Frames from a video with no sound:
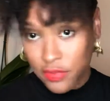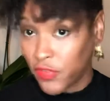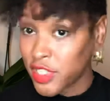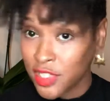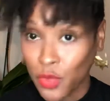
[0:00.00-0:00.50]

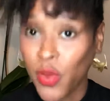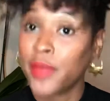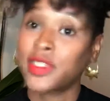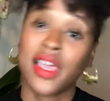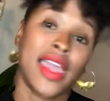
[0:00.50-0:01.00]
Visit the
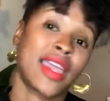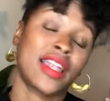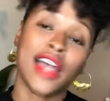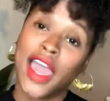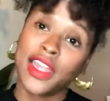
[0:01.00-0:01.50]
website
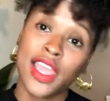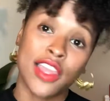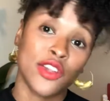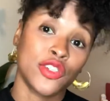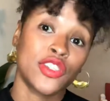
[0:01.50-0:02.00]

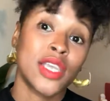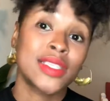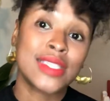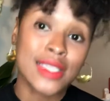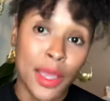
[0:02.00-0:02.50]

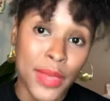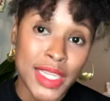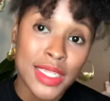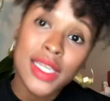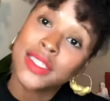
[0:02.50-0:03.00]

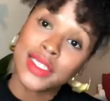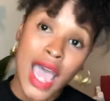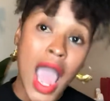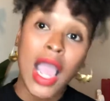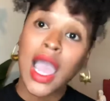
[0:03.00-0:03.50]

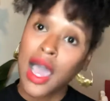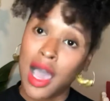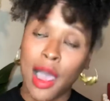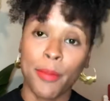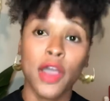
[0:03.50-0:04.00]

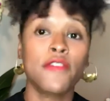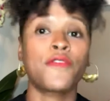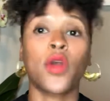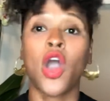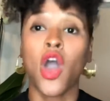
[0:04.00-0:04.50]
gladiatorssummit.com
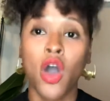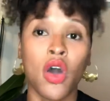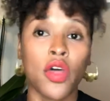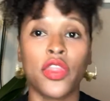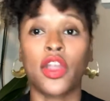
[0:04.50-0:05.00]
for
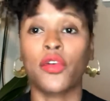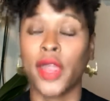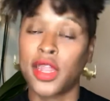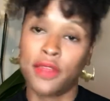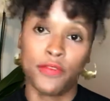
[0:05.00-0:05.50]
all the
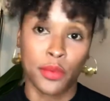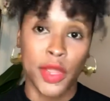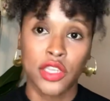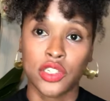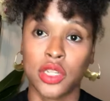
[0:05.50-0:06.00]
great
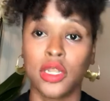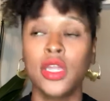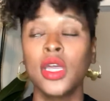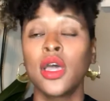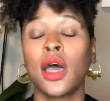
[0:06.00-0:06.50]
information
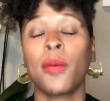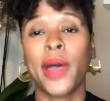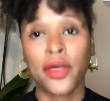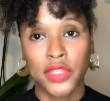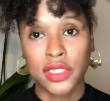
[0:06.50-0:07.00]

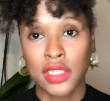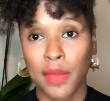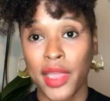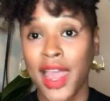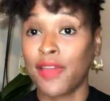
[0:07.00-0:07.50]
about the
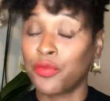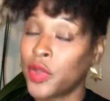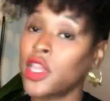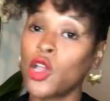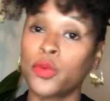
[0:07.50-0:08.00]
summit. I
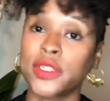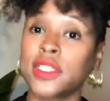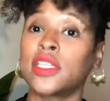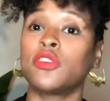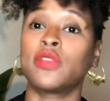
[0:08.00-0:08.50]
really hope to
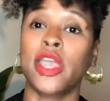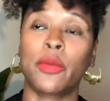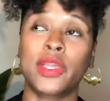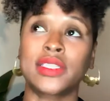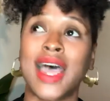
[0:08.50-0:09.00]
see you
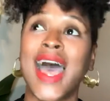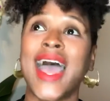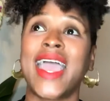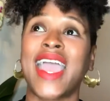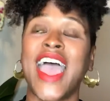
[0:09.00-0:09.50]
there, because
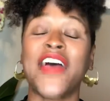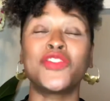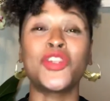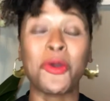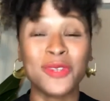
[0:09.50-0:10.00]
I have
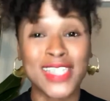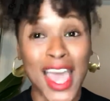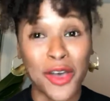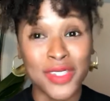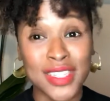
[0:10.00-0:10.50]
no
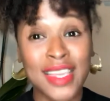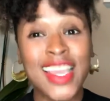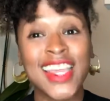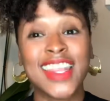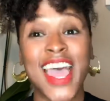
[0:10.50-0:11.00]
doubt
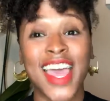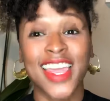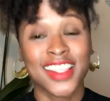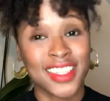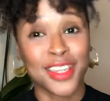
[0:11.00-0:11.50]

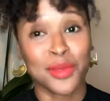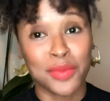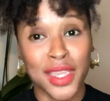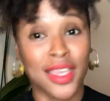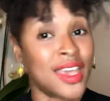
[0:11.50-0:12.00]
that it's going to
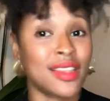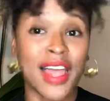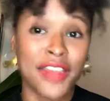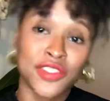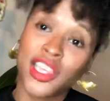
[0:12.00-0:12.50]
be a
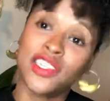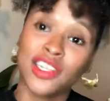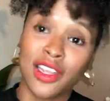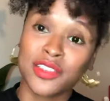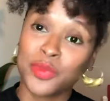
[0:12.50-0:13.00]

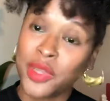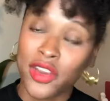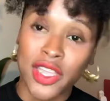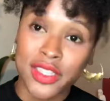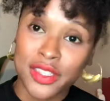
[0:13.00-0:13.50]
life-changing
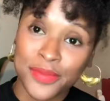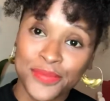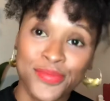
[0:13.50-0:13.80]
experience.